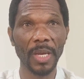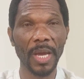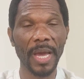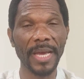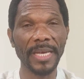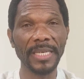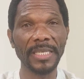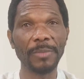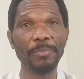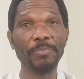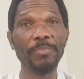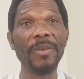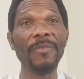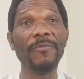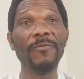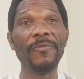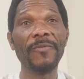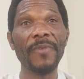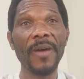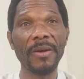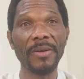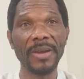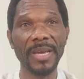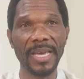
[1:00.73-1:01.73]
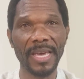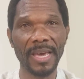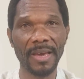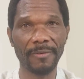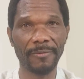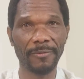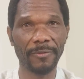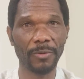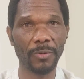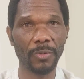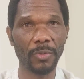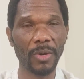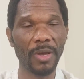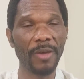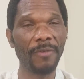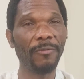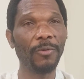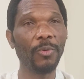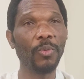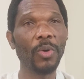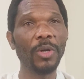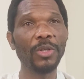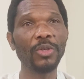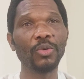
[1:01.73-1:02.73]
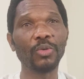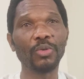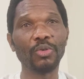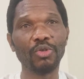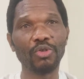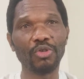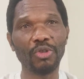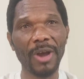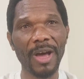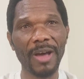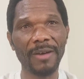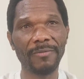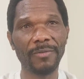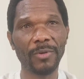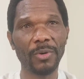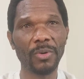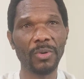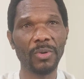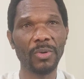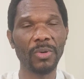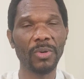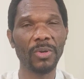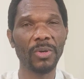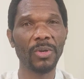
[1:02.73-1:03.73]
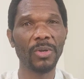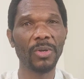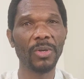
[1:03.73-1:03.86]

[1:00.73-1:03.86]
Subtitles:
is be very careful. If you want to travel,